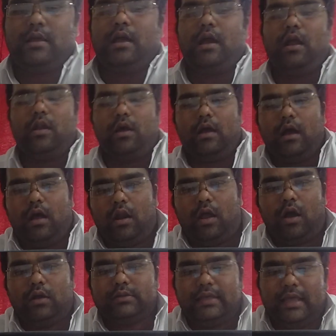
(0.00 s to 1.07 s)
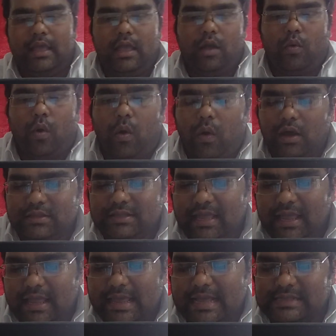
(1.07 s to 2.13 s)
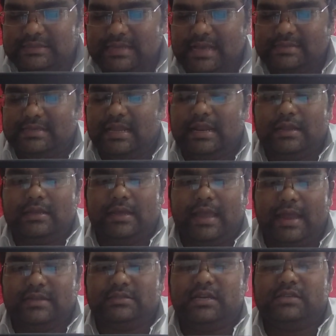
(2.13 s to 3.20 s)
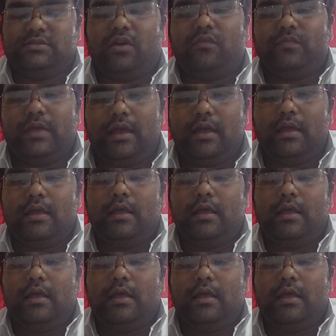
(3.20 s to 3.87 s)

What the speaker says: Along over the incisal edges of the